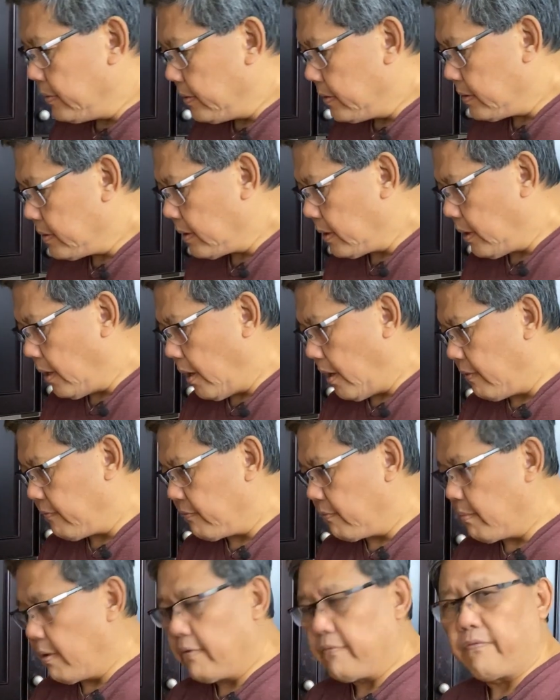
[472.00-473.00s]
for
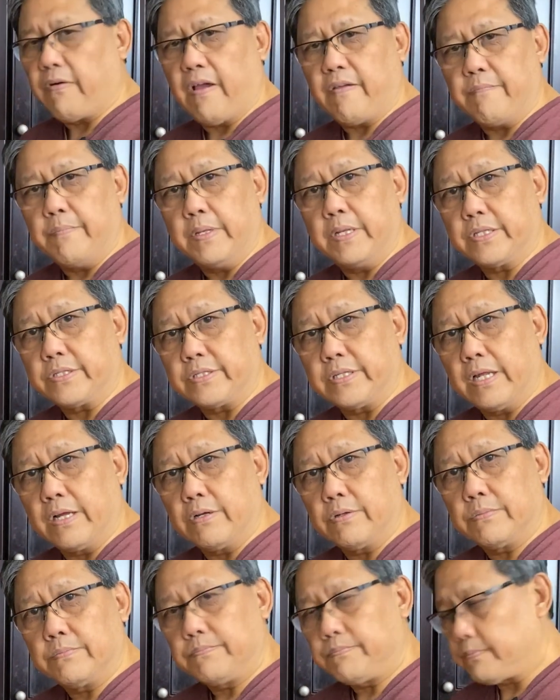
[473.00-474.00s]
about 5 minutes now
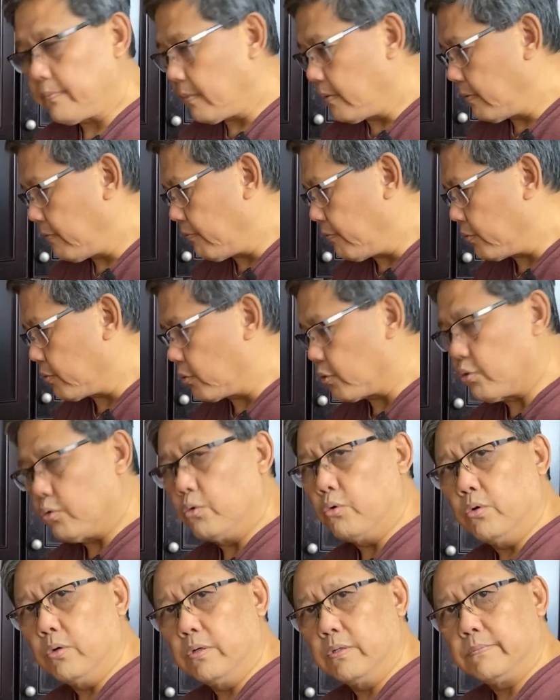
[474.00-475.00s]
for it to
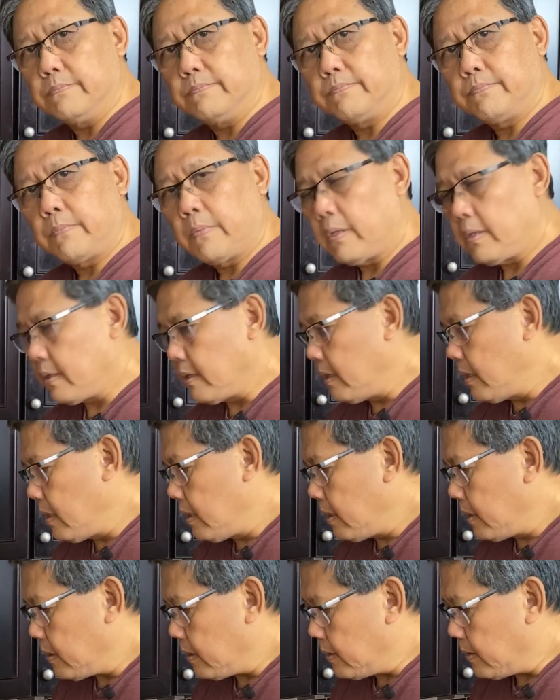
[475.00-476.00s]
cool
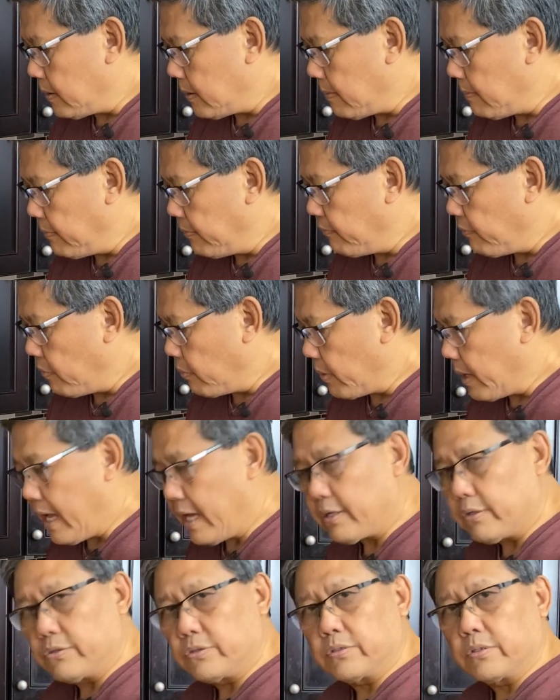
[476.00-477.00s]
before we add our
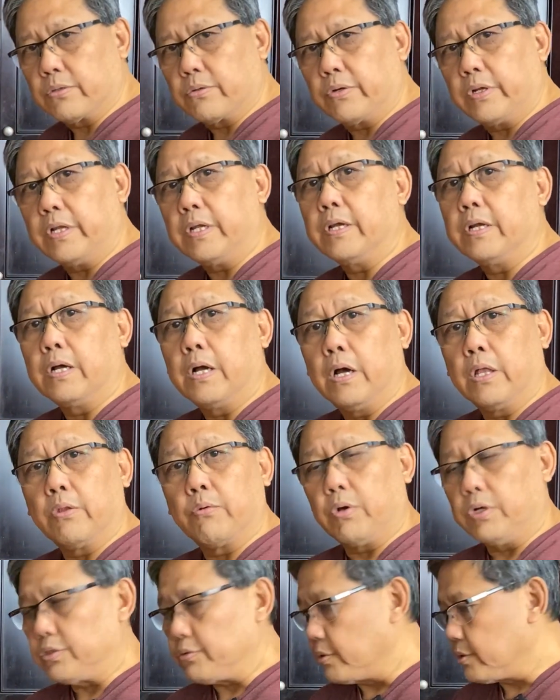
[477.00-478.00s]
slurry.
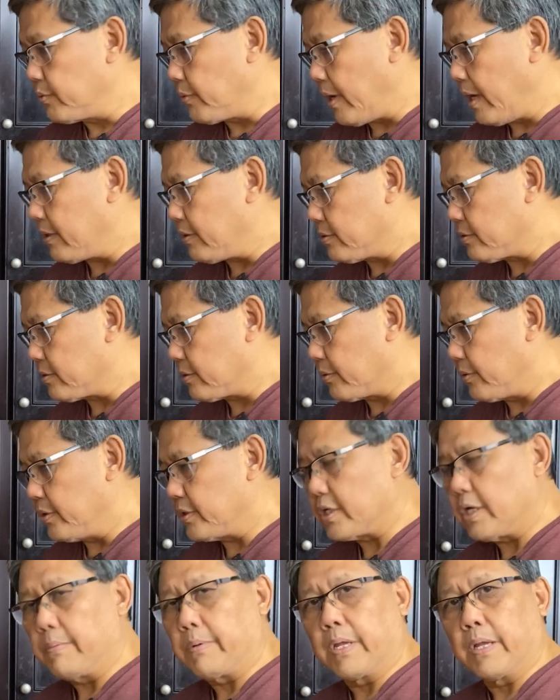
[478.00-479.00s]
Otherwise, once we add our slurry, it's
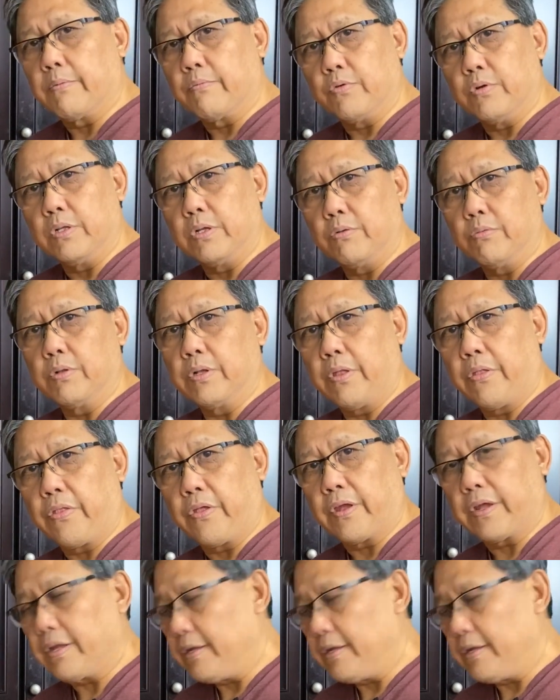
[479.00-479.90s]
going to become really, really thick